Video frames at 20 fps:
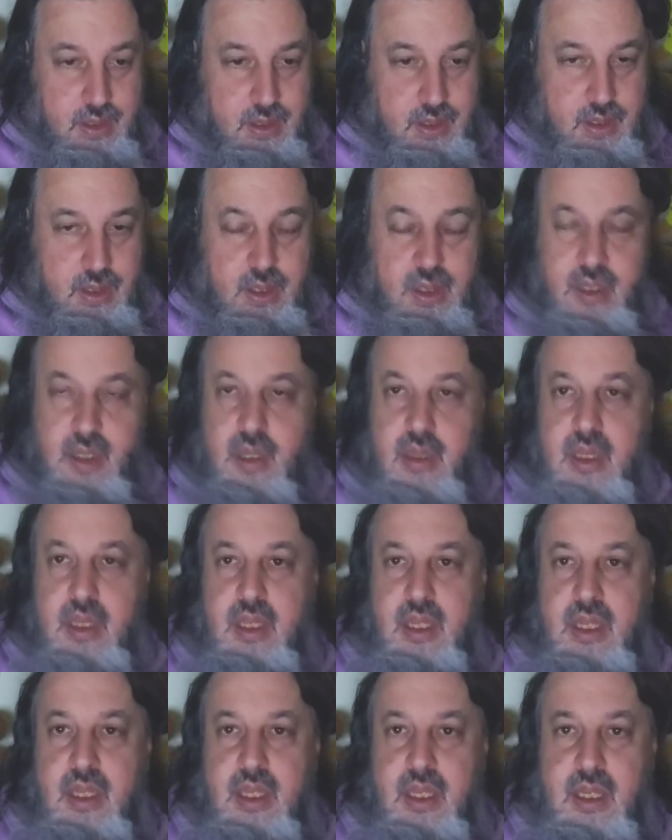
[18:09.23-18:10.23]
uh,
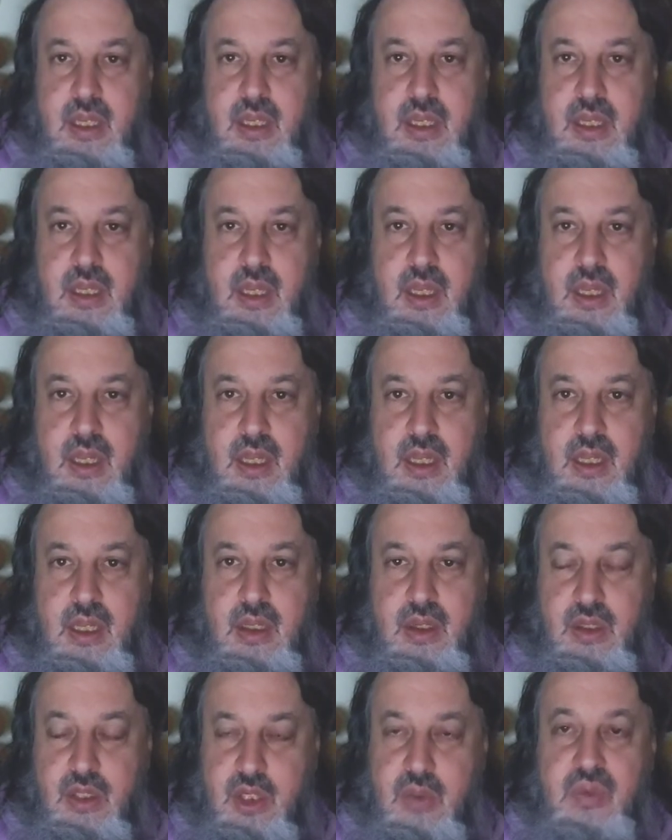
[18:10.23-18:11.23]
the uh,
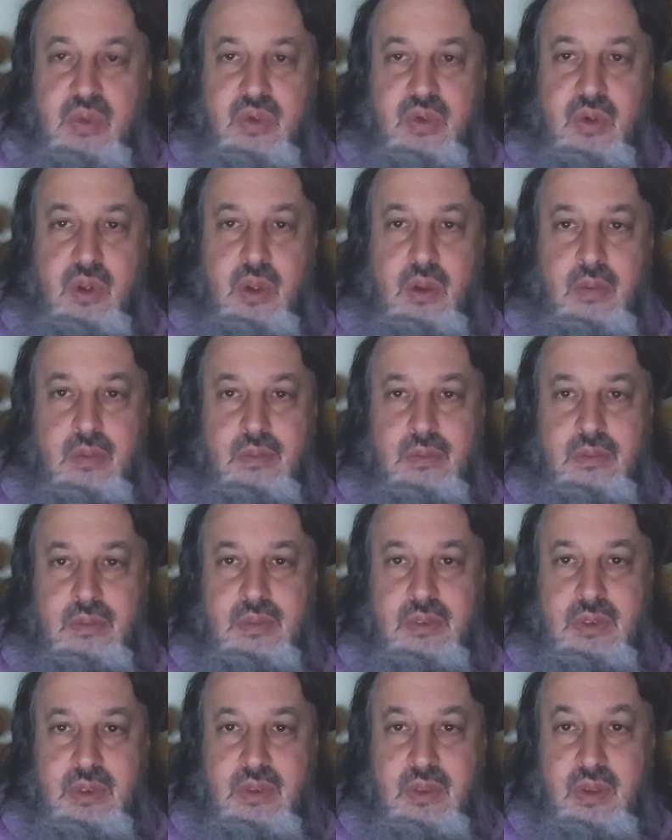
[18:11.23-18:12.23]
YouTube stroll.
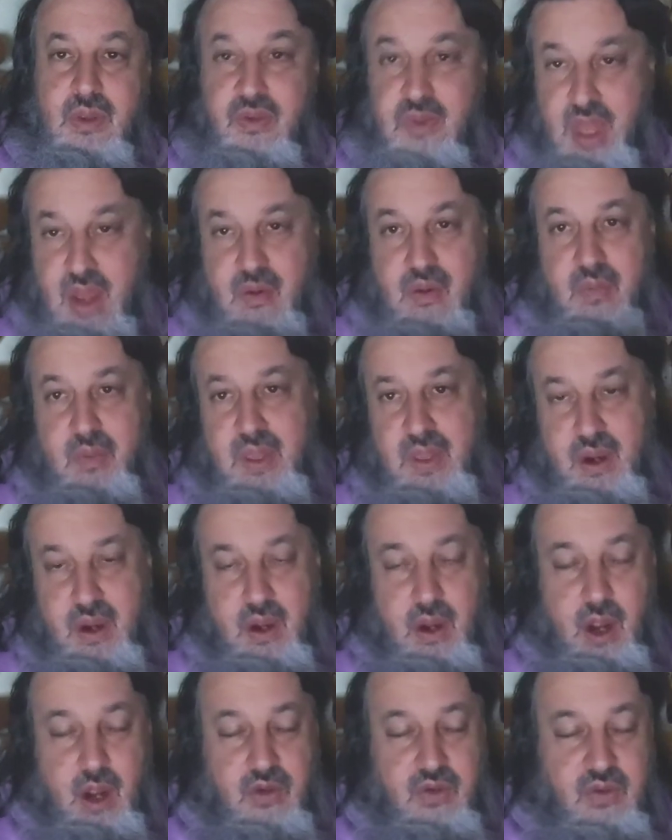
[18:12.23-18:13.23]
So that will be
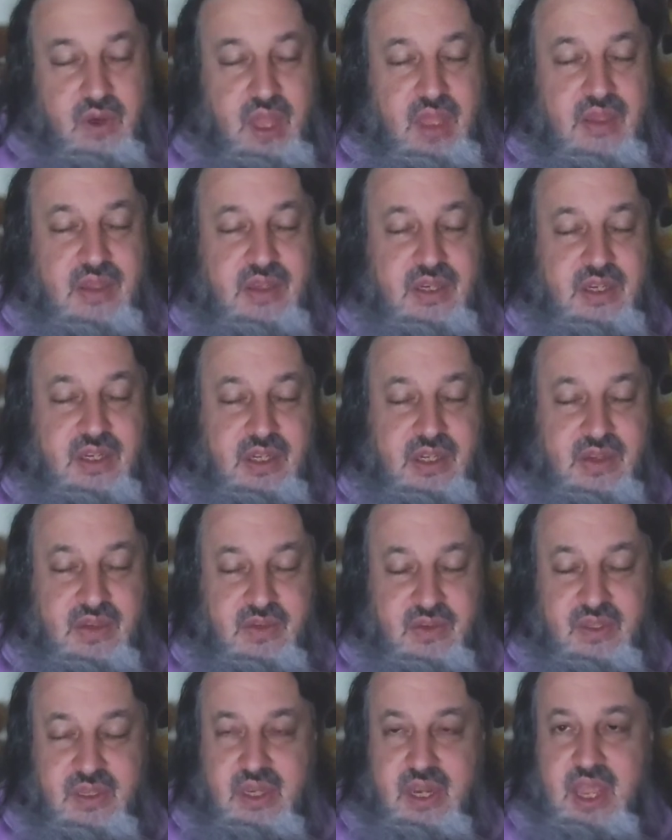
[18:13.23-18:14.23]
their, our
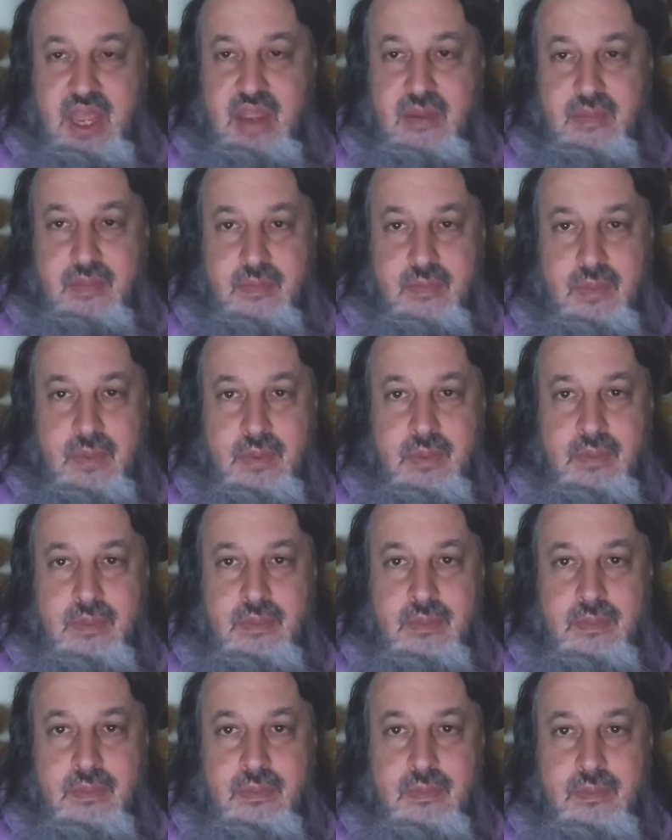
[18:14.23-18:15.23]
transitions for today.
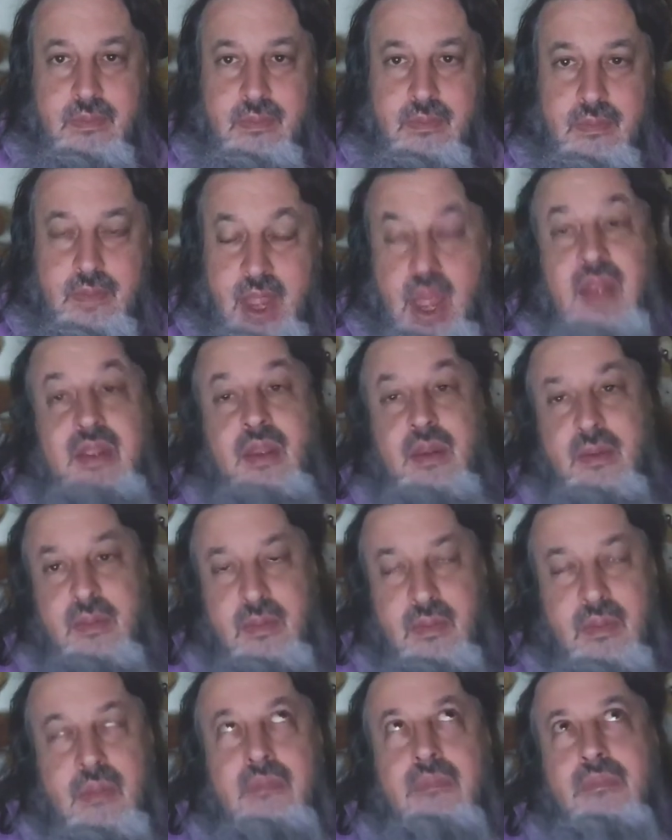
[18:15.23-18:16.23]
And
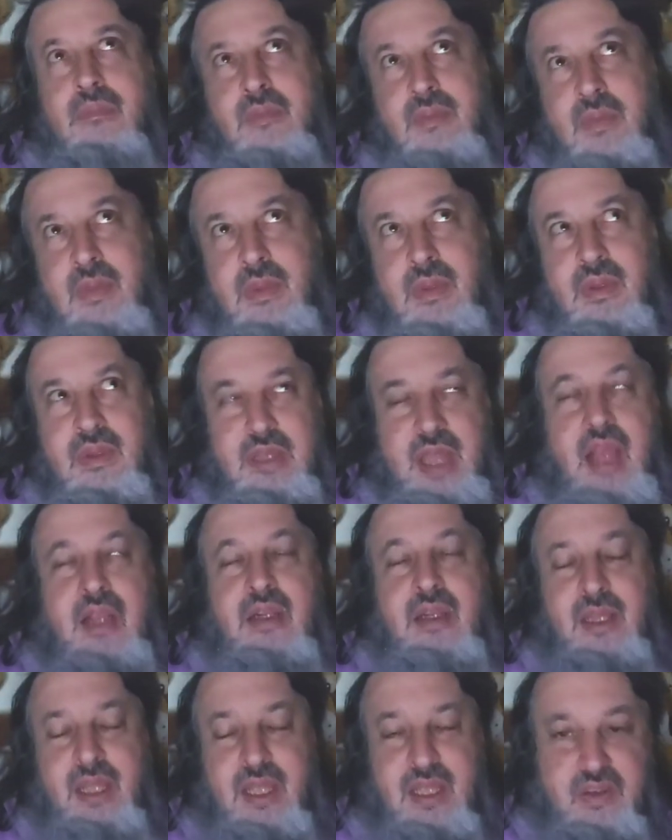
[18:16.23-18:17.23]

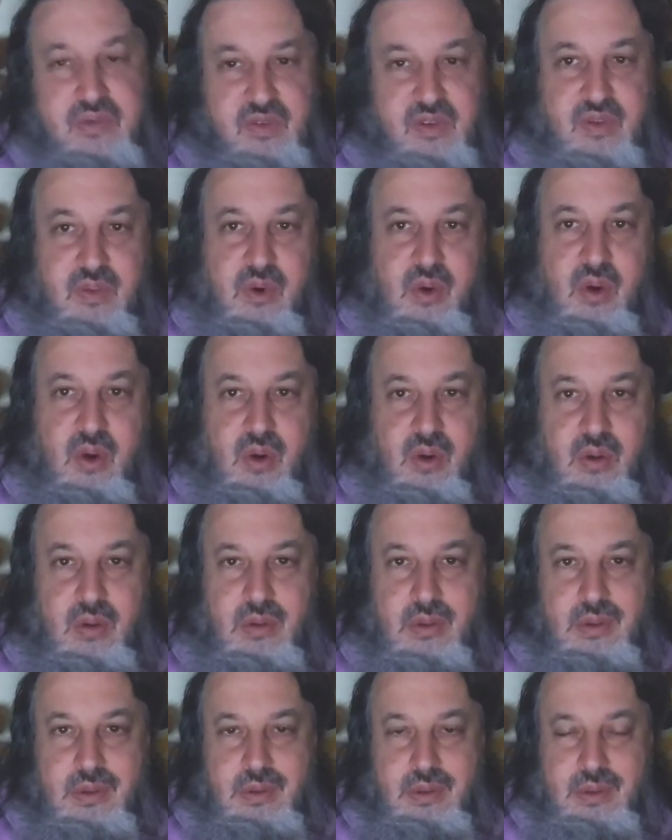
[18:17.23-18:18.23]
technically for tomorrow
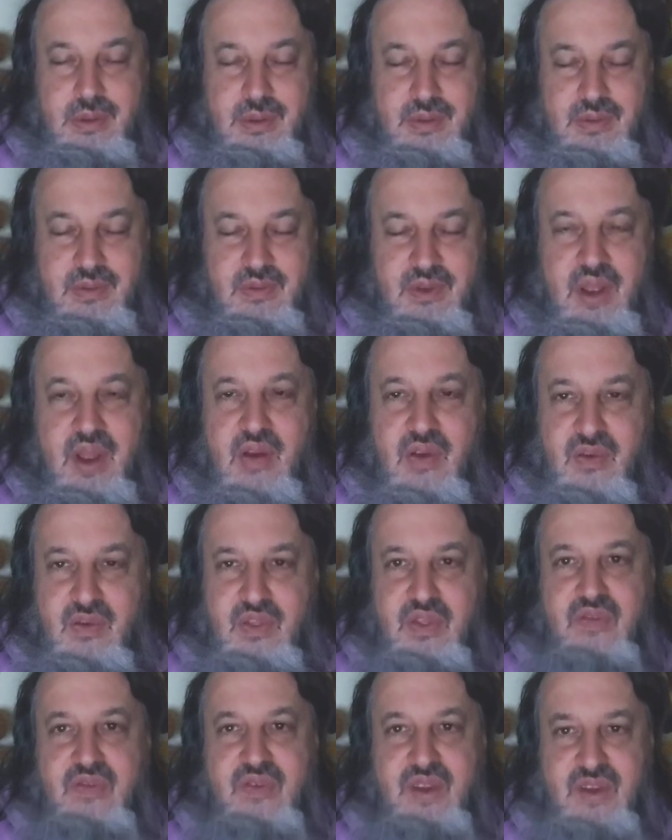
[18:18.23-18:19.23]

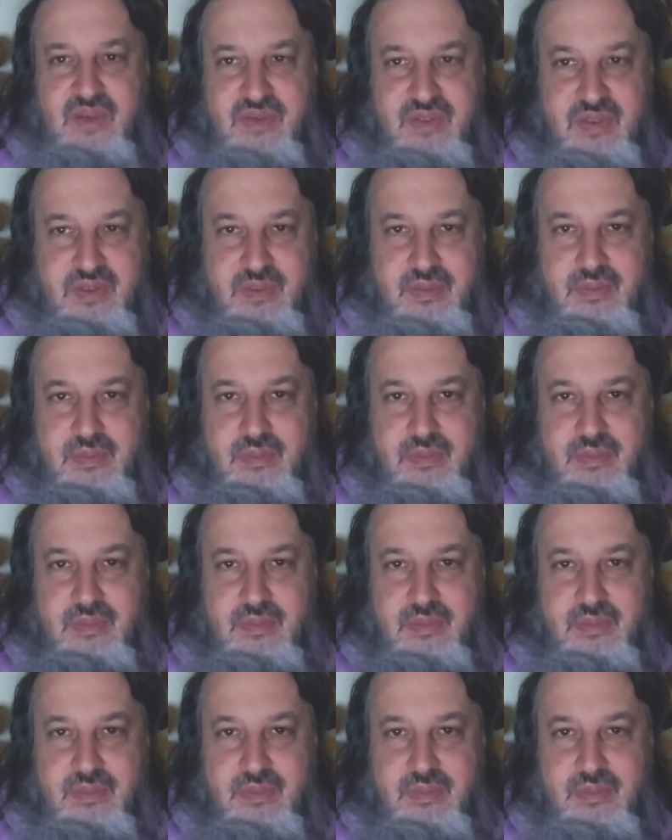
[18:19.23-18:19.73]
for the fifth.